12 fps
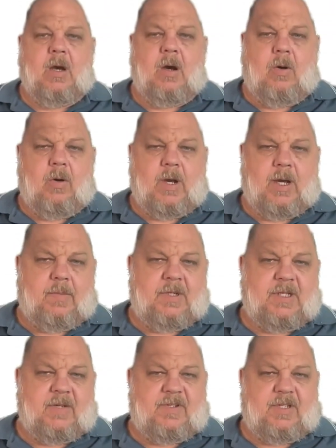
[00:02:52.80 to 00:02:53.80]
All
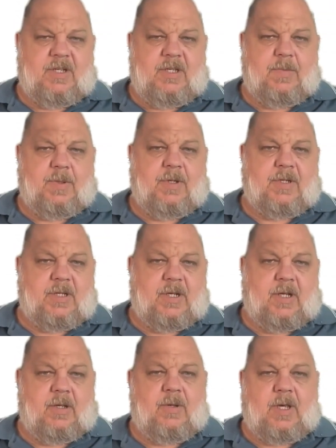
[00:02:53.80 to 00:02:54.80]
companies have senior
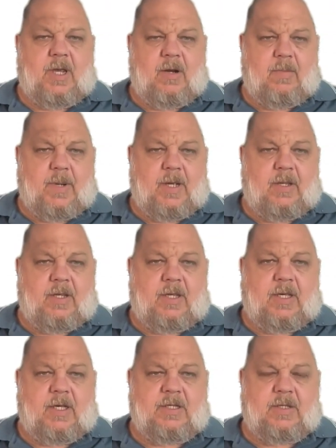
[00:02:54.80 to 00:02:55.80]
personnel who care about their
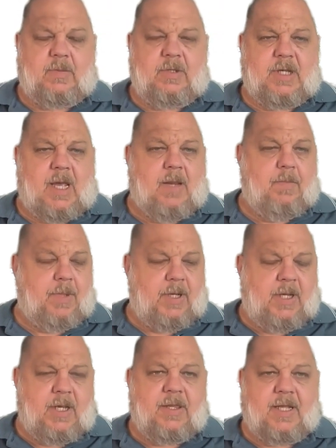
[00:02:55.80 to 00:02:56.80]
customers, and
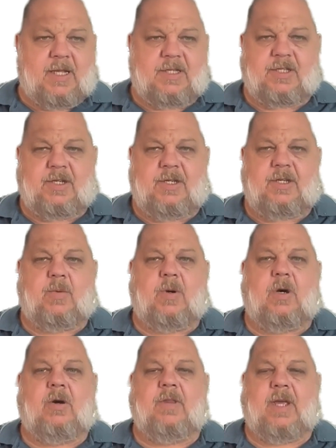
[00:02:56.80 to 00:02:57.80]
being in that senior
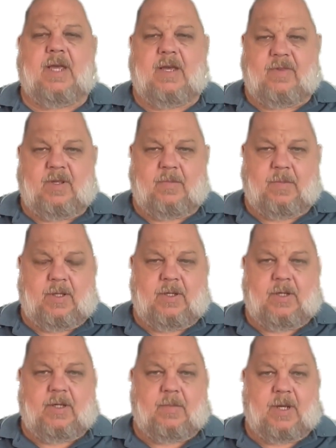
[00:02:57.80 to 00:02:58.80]
role, they have the
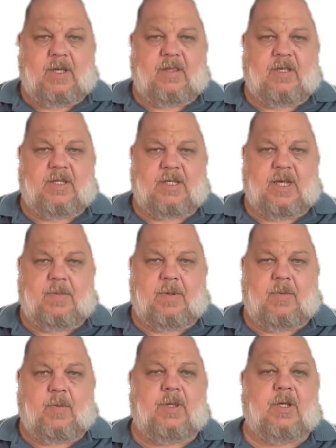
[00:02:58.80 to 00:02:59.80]
ability to make things
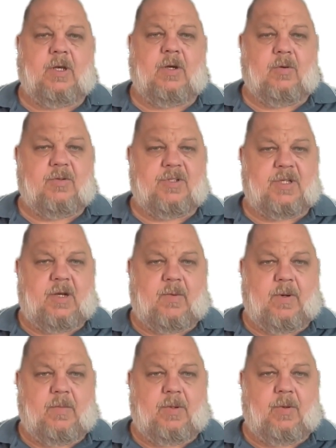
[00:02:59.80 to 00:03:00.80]
happen when the call
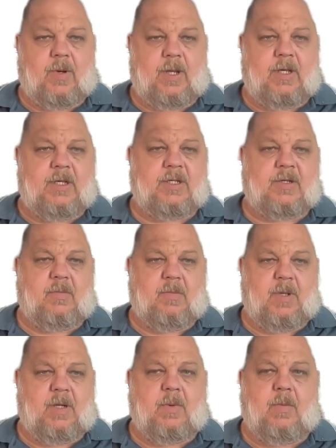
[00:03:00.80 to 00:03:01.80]
centre employees
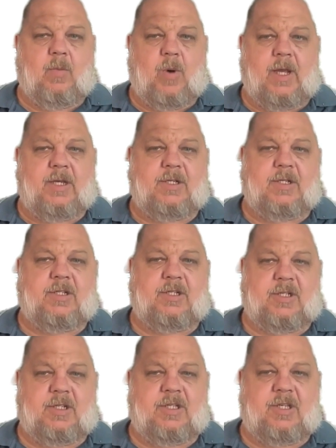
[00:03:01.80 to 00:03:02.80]
minimum wages
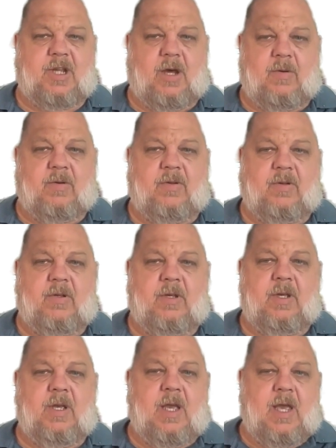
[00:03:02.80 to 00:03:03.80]
just don't.
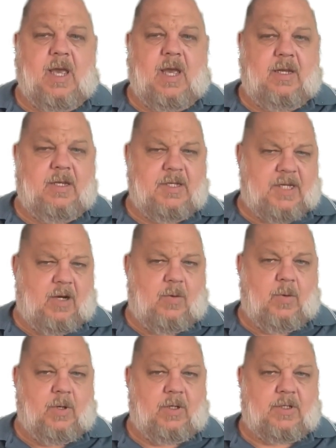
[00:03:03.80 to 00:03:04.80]
And here's how it
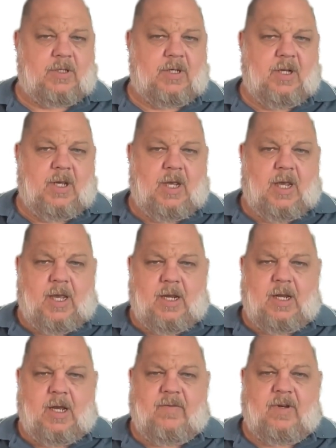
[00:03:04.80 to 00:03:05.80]
works. Head
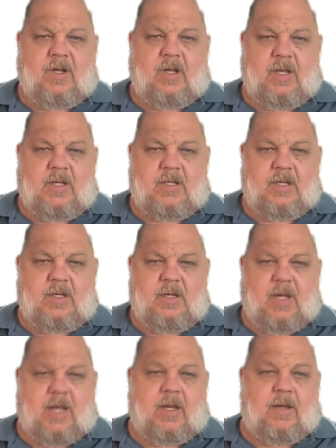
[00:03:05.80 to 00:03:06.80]
over to
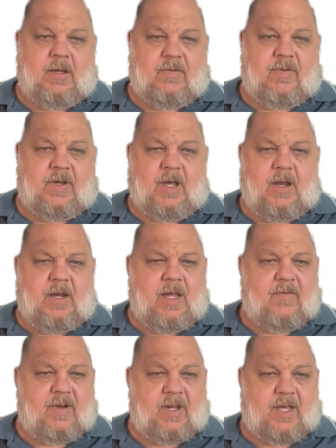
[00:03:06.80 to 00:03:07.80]
LinkedIn, and if you don't
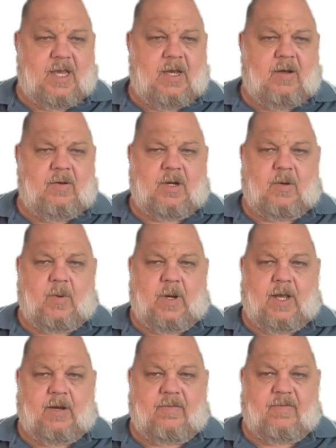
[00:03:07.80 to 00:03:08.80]
have an account,
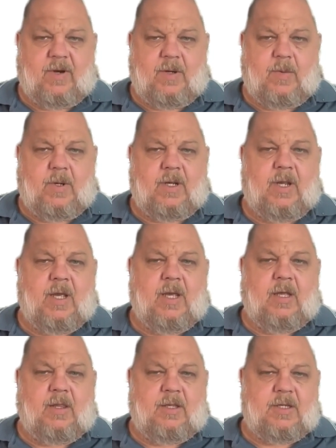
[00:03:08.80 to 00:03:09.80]
create a free one.
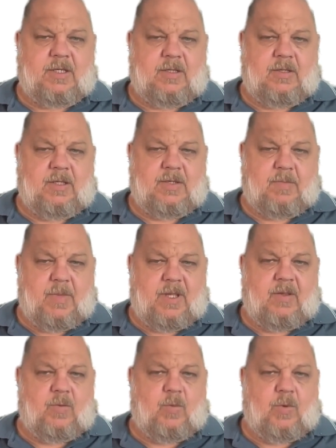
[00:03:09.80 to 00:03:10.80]
This
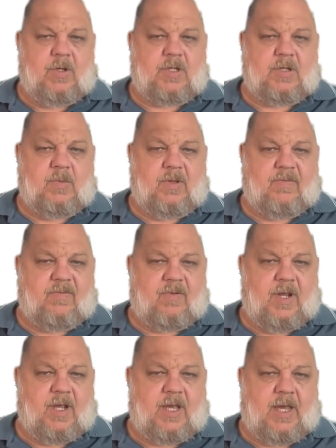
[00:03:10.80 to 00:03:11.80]
method works with a
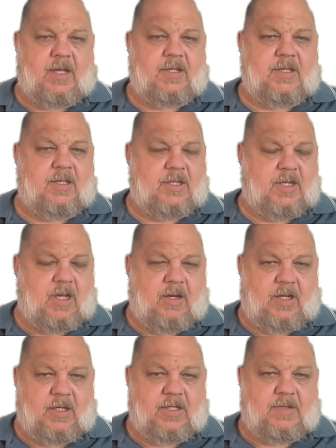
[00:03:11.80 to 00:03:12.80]
free account, so there's no
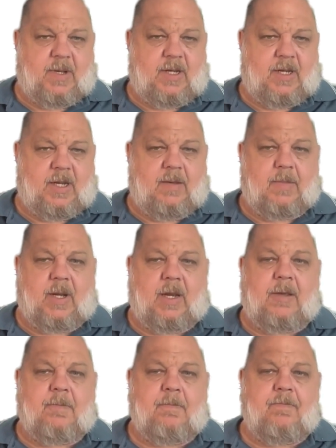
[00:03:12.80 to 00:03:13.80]
need to spend any money.